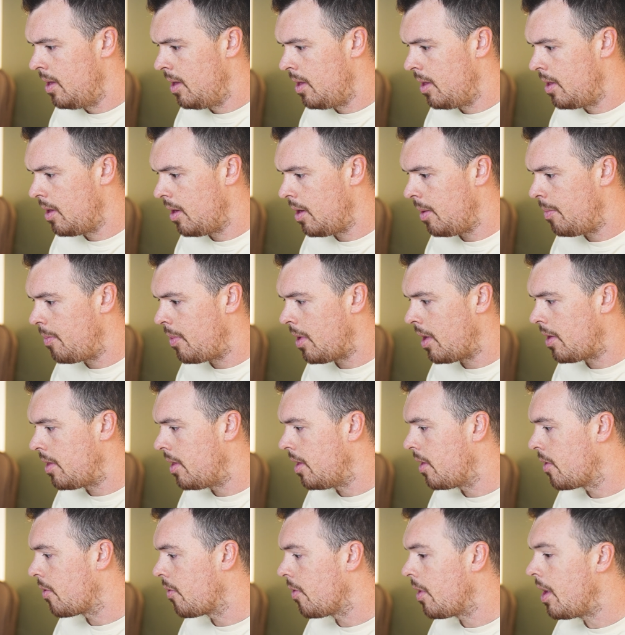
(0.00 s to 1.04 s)
So you press
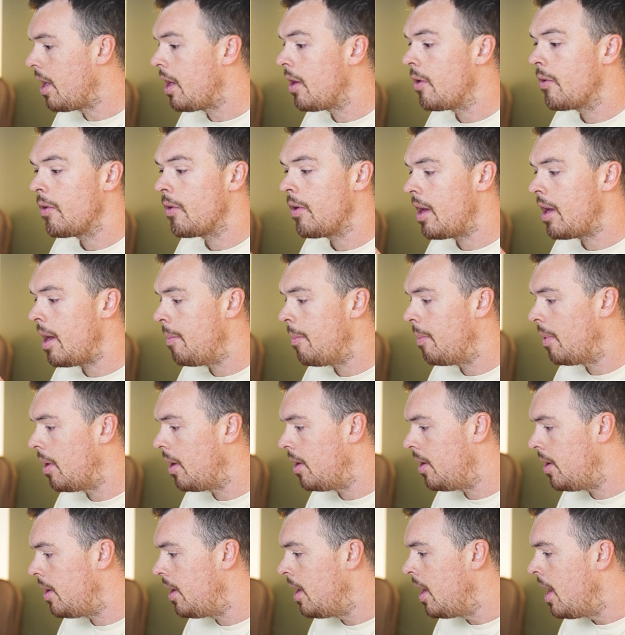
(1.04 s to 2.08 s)
this green create
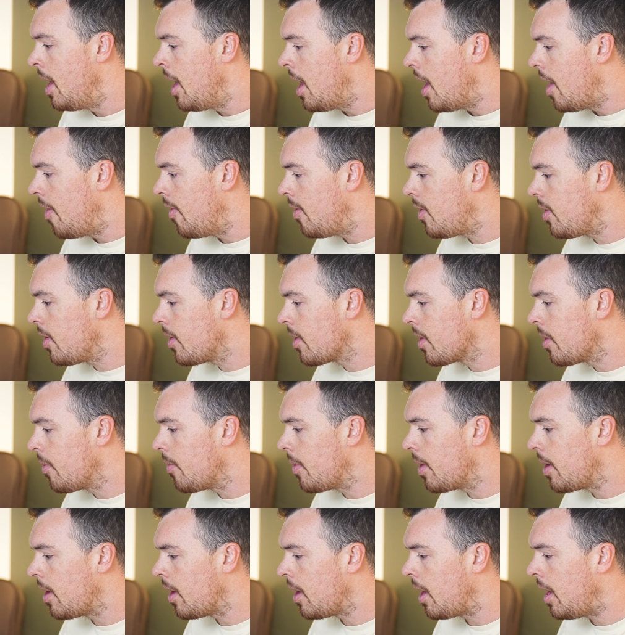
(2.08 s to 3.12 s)
button, and then you're gonna
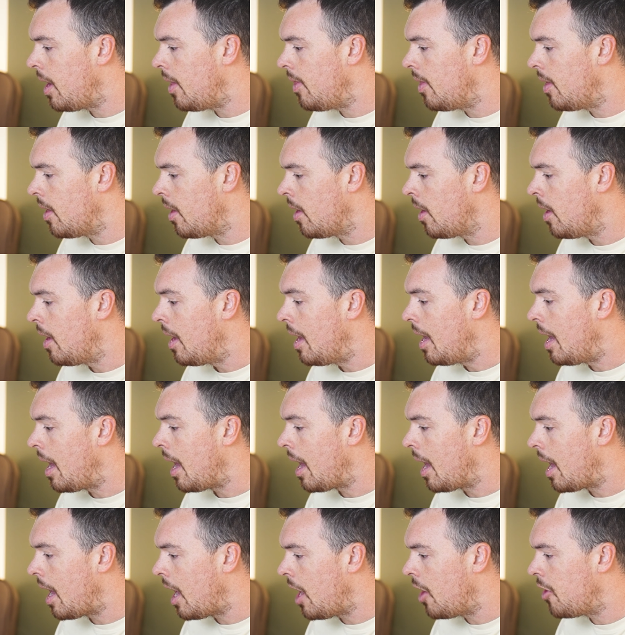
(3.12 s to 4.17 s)
wanna hit the
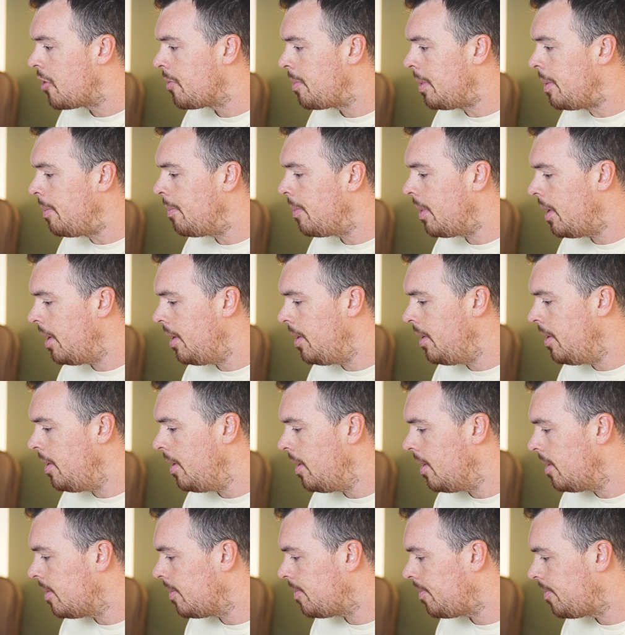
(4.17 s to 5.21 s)
engagement button.
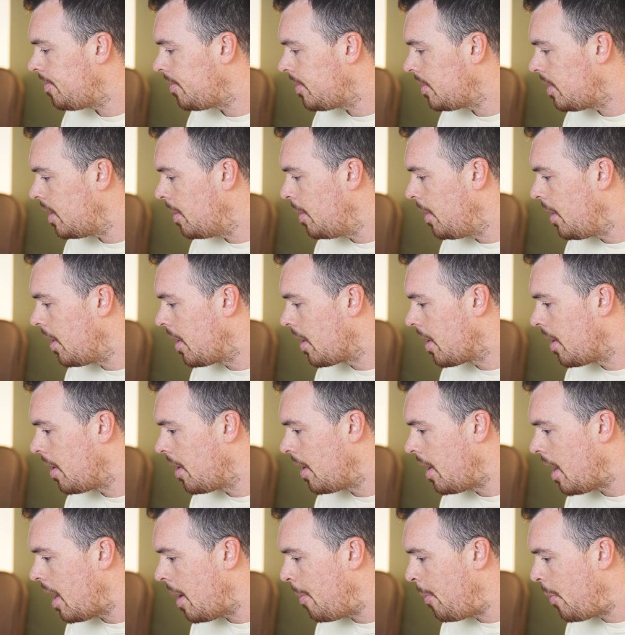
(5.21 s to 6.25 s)
You're gonna
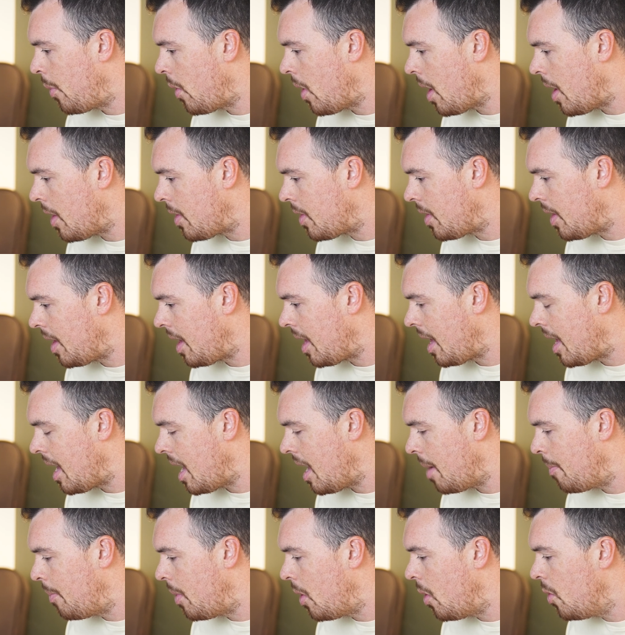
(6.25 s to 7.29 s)
press
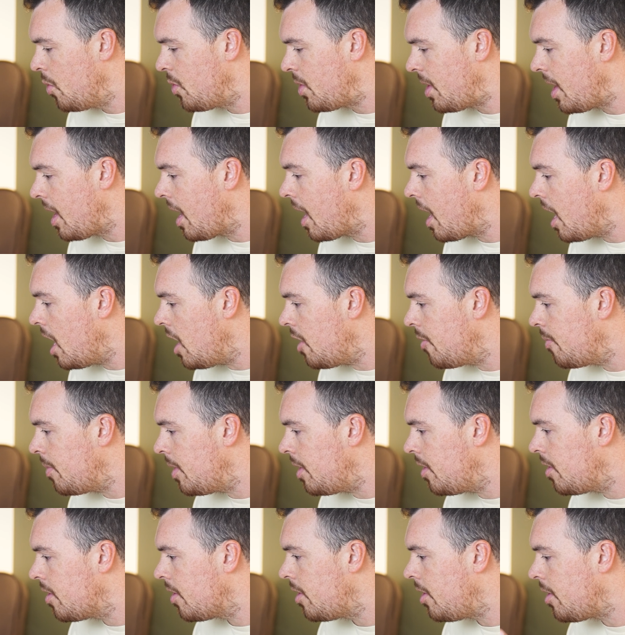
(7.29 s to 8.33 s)
engage, post
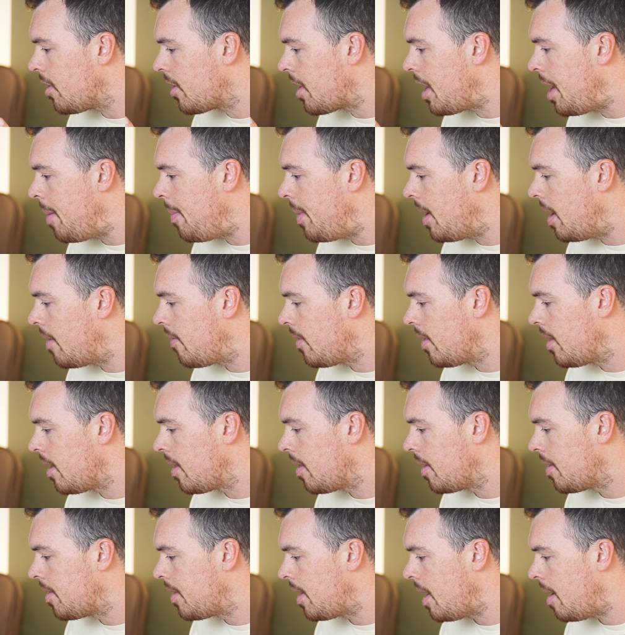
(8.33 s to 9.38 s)
engagement, so you're keeping everything
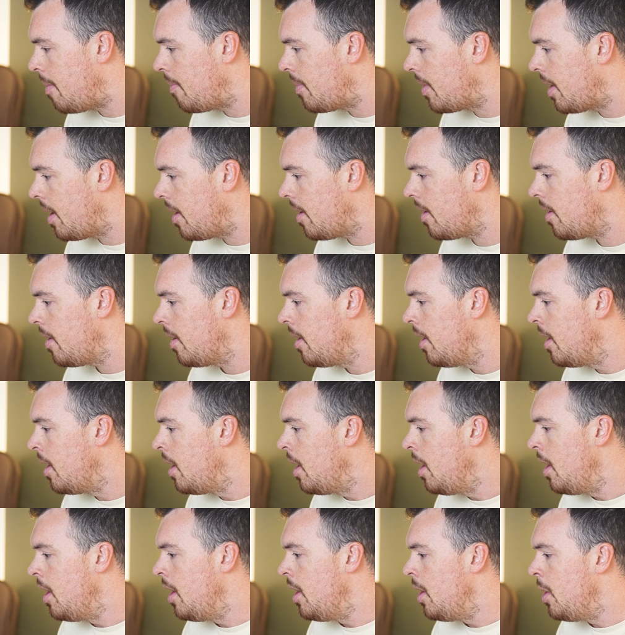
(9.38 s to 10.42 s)
the same there.
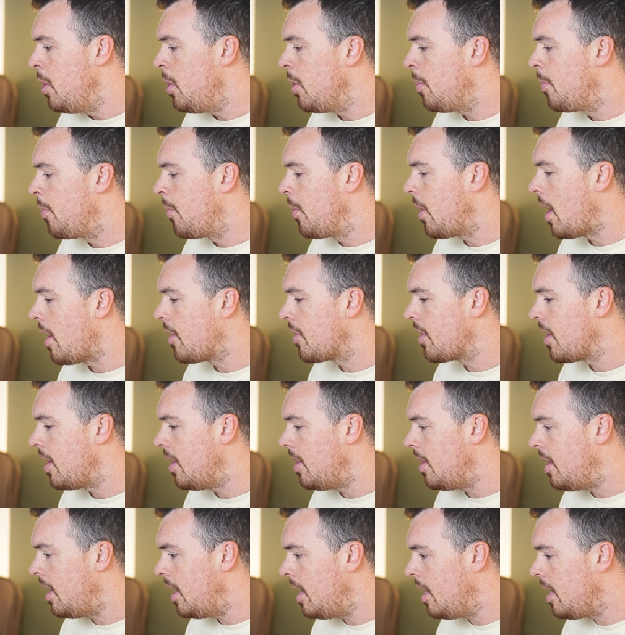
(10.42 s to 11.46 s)
You press
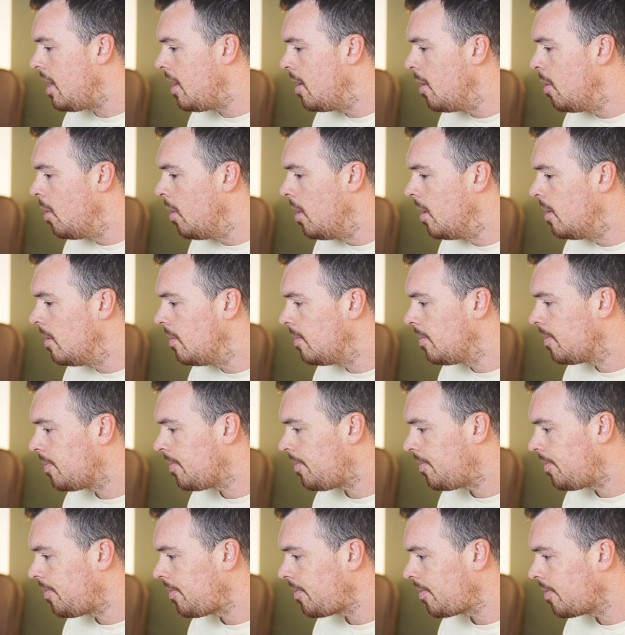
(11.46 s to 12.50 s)
continue.
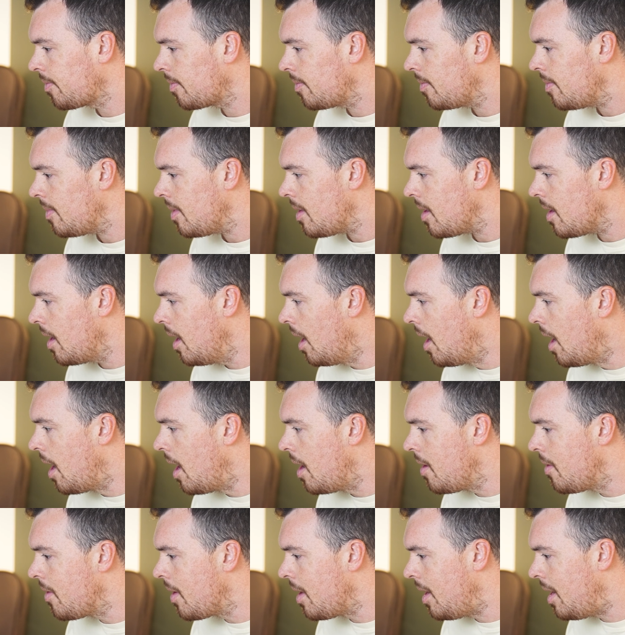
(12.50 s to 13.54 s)

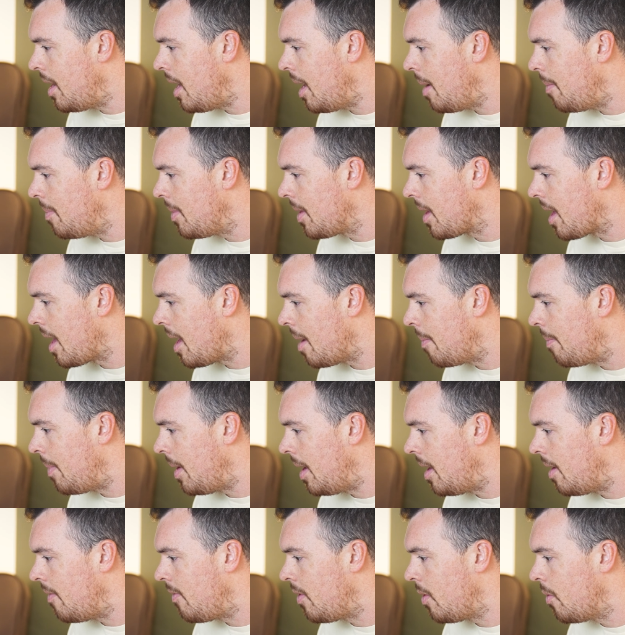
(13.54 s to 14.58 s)
You can name the
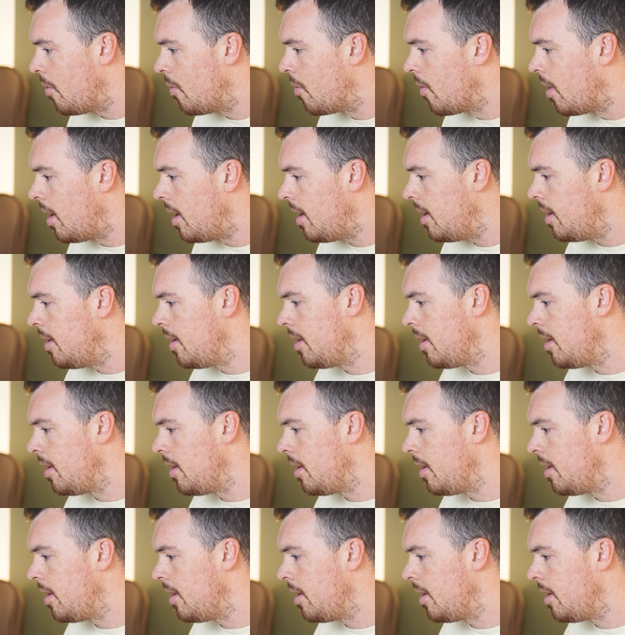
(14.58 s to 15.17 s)
campaign if you want.